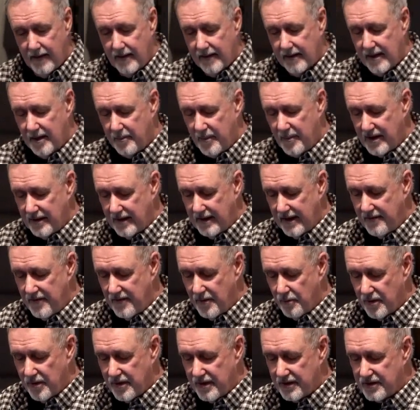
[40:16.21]
Let me leave
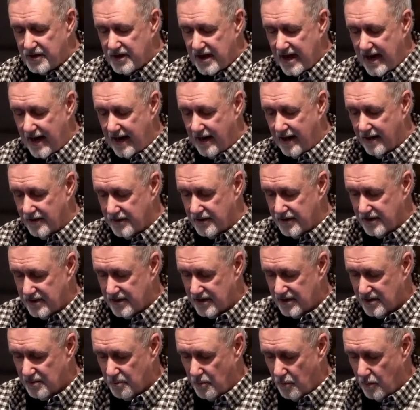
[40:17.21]
you with a challenge
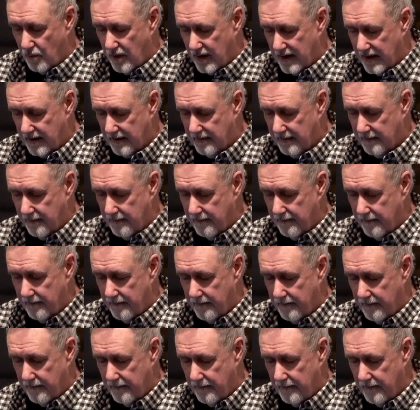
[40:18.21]
this morning.
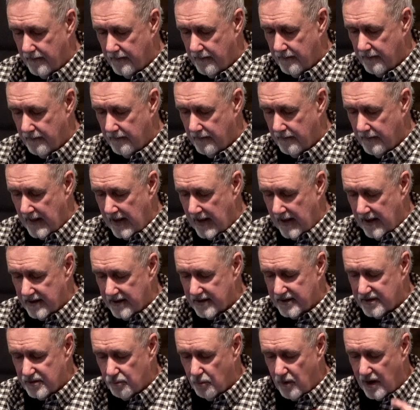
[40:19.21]

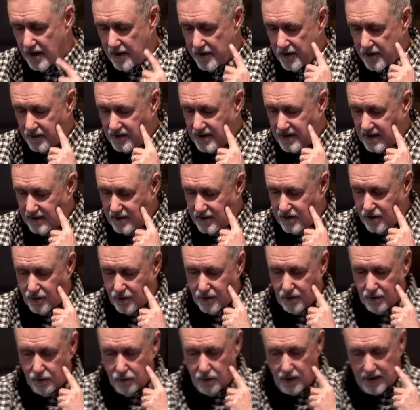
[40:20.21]
This is one of those
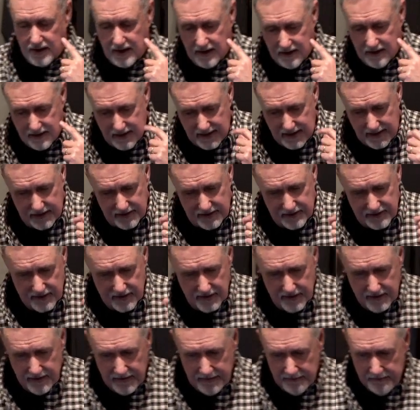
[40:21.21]
internal looking things.
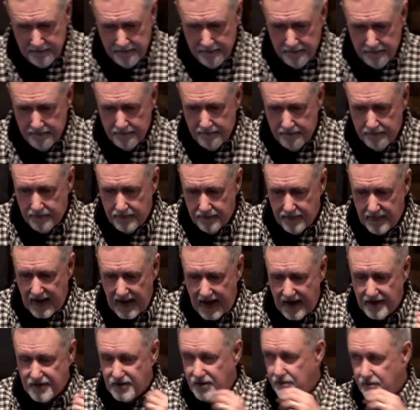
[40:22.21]

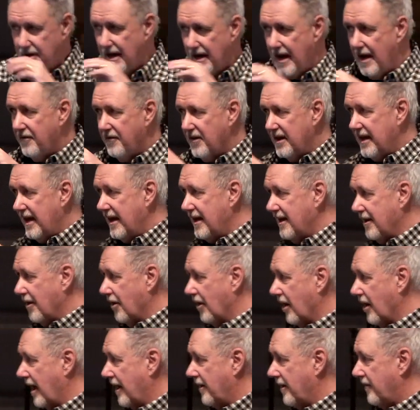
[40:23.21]
As you navigate
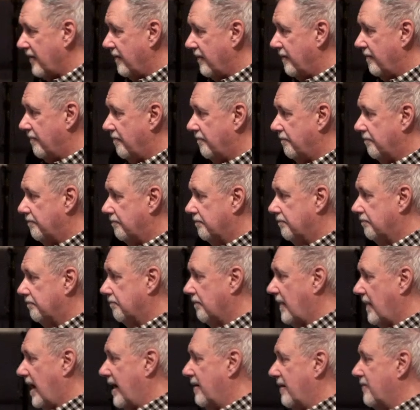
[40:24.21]
your life,
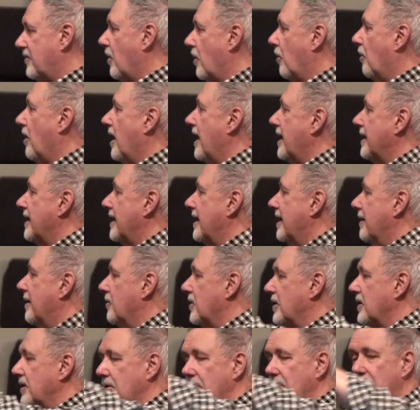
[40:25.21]
I have no idea
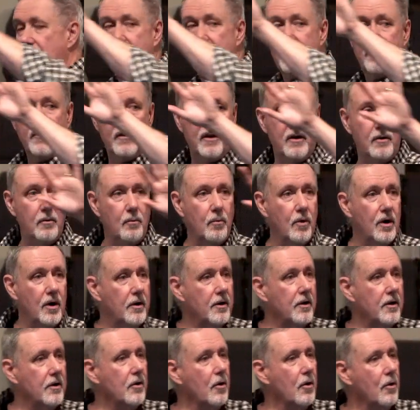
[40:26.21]
when you leave here
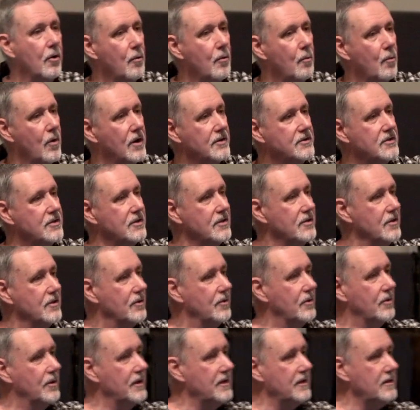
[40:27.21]
where you're going, what you're
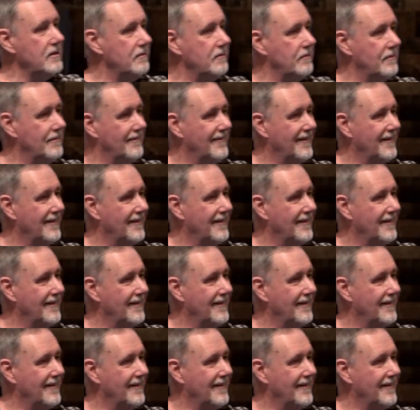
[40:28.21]
doing